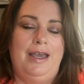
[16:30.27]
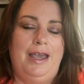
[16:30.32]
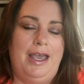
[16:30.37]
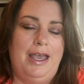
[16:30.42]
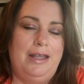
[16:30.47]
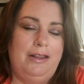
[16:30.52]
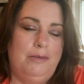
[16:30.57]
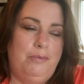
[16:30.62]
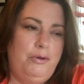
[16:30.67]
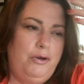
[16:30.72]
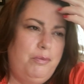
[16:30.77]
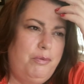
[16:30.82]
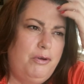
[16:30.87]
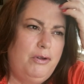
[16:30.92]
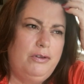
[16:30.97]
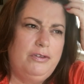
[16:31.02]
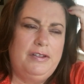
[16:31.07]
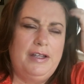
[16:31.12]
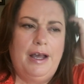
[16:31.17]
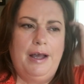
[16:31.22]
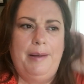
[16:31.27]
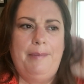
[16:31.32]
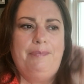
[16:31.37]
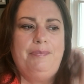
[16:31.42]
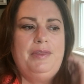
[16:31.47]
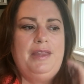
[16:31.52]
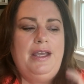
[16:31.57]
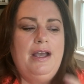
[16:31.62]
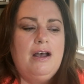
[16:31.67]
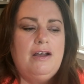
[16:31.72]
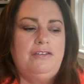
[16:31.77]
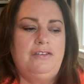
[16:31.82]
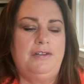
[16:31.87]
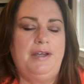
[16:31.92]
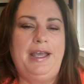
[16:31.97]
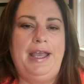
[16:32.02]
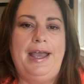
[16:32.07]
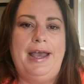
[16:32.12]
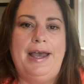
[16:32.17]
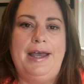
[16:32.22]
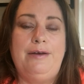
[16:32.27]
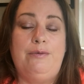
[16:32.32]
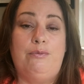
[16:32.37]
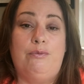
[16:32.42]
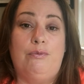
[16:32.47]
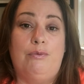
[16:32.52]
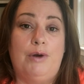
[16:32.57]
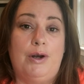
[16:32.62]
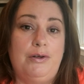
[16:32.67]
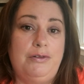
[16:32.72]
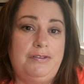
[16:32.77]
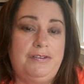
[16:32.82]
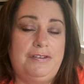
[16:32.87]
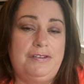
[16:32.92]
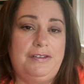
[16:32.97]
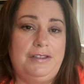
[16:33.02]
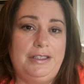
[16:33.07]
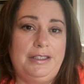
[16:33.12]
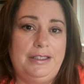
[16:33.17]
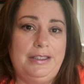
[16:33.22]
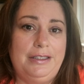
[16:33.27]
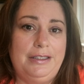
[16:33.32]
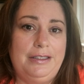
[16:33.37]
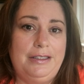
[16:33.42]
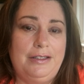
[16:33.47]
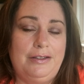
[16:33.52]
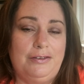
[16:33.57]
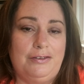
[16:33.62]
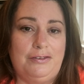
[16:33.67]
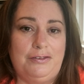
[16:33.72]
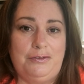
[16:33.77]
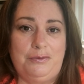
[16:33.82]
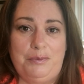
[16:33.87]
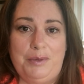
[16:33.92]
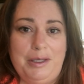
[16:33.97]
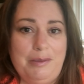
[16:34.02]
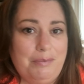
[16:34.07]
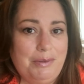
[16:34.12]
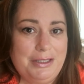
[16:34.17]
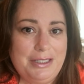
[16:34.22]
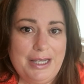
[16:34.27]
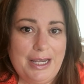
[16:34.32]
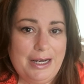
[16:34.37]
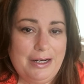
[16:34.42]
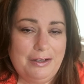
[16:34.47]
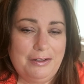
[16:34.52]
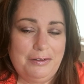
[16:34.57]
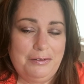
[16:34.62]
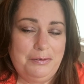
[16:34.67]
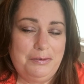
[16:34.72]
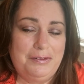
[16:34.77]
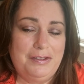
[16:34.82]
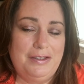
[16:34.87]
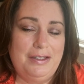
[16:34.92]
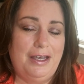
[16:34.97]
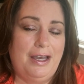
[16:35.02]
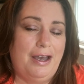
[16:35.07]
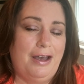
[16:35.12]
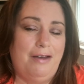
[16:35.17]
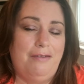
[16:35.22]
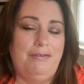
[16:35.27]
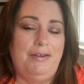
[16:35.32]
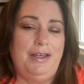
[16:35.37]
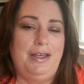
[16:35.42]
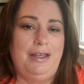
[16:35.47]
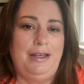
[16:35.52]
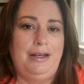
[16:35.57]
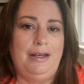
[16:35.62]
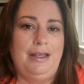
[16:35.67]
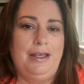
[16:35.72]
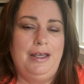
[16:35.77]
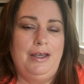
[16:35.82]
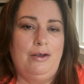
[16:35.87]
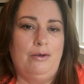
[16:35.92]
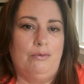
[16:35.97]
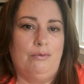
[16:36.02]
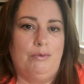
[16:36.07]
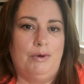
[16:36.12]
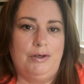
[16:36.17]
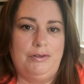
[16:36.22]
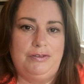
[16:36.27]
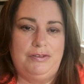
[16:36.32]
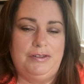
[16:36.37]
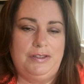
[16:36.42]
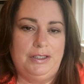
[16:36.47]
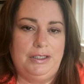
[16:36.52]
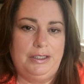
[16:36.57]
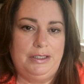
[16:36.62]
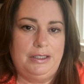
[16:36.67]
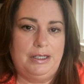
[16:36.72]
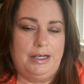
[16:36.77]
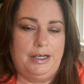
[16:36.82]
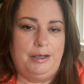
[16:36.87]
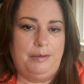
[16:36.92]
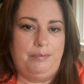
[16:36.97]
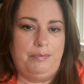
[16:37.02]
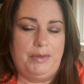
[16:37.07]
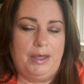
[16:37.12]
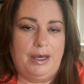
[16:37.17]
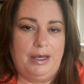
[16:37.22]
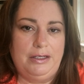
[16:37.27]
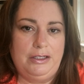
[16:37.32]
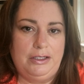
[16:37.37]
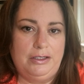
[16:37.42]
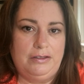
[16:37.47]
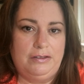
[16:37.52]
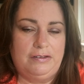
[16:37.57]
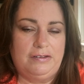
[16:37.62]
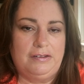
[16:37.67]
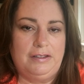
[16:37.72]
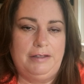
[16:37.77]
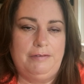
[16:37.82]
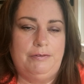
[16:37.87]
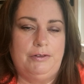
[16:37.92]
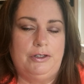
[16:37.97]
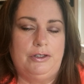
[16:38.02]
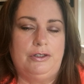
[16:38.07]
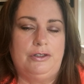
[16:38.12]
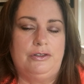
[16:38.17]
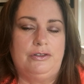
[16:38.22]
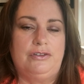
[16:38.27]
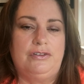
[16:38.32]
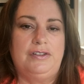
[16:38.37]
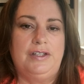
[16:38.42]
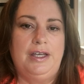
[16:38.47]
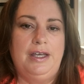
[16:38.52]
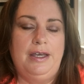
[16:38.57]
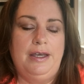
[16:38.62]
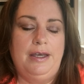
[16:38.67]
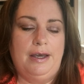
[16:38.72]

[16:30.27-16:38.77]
And the Buddha Bowls, they also had roasted sweet potatoes in the oven, roasted onion slivers.